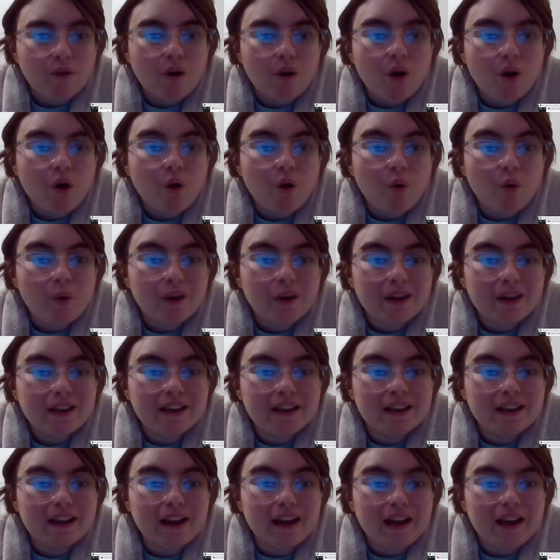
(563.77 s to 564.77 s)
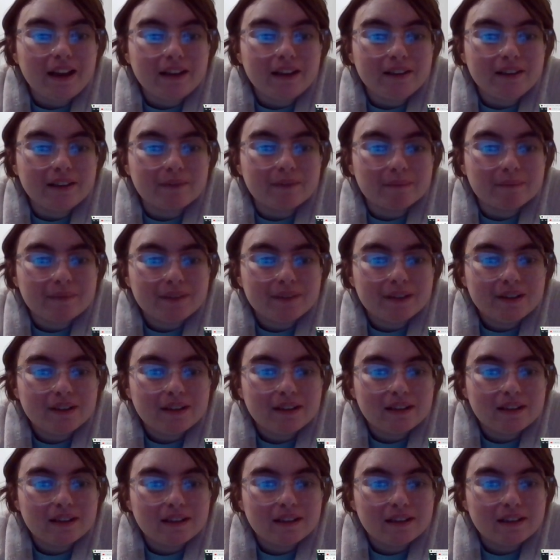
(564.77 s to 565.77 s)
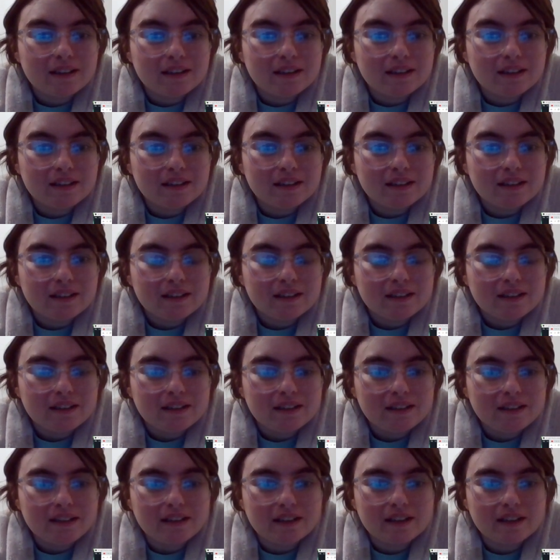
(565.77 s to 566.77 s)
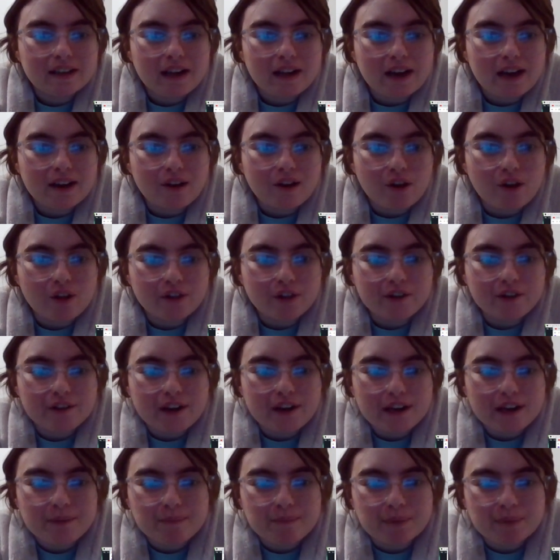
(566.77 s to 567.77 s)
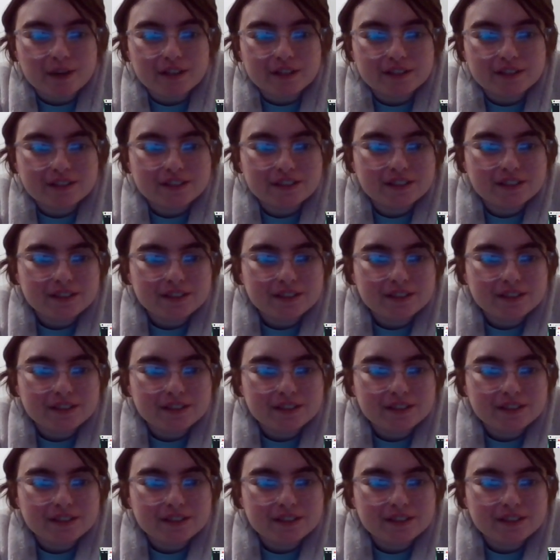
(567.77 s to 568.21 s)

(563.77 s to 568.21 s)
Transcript: Oh! He got him! He got all the night birds.